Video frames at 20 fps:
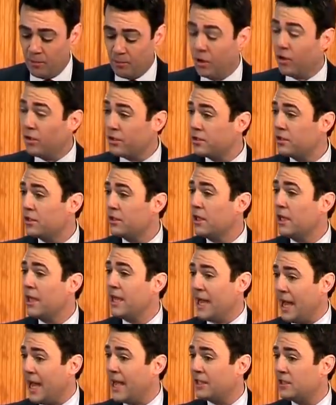But
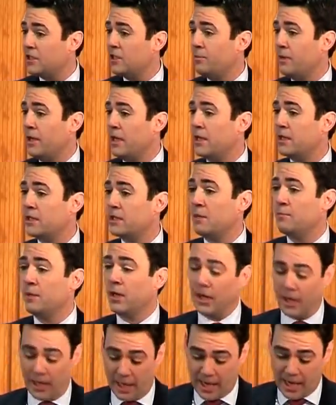it had to be
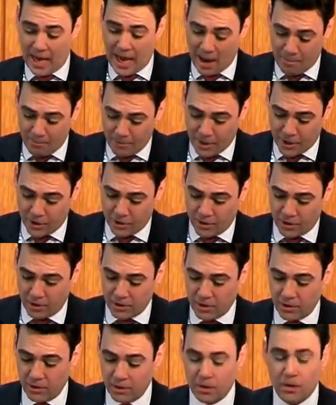similarly
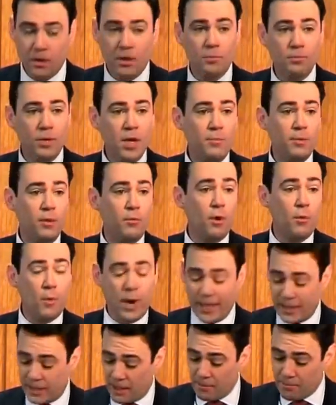ambitious. People were
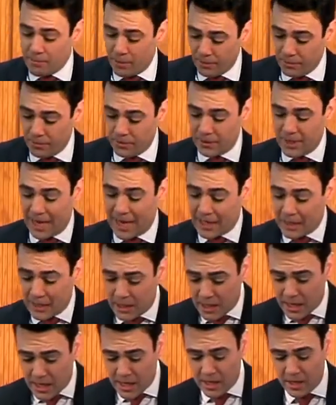waiting months and
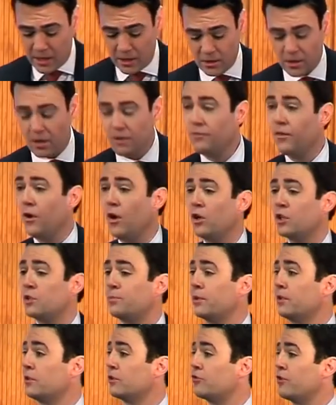years for
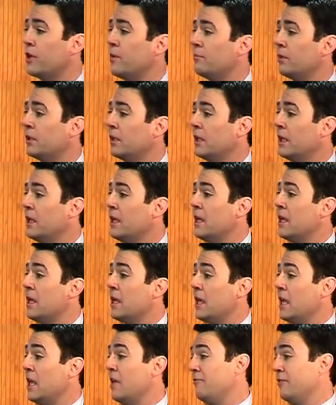hospital treatment,
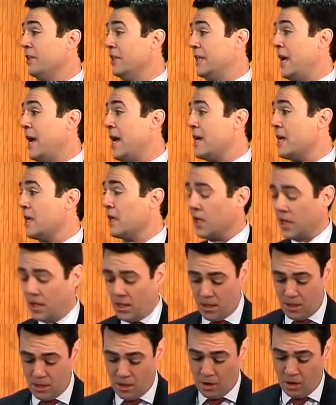even dying
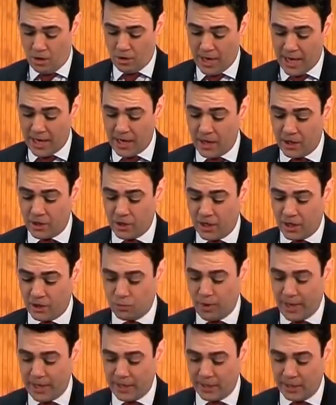on
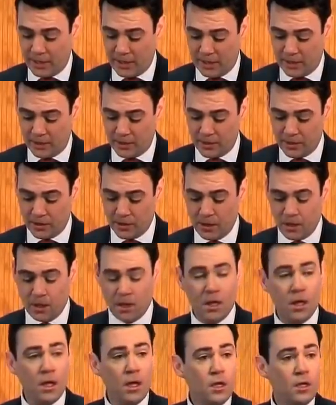NHS waiting lists.
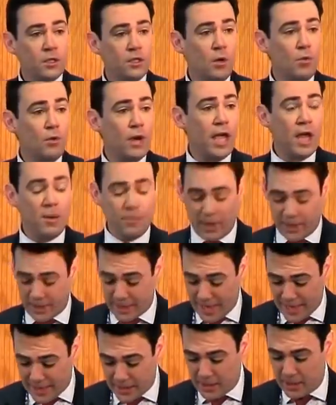So Labour
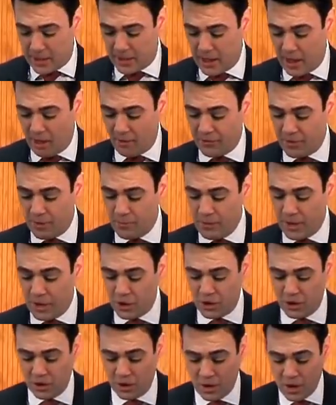set itself the
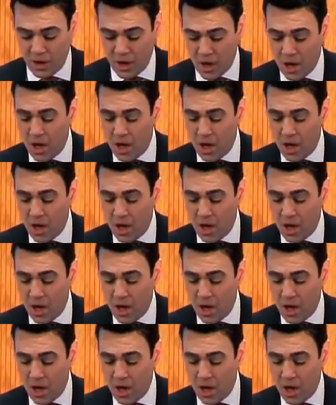mission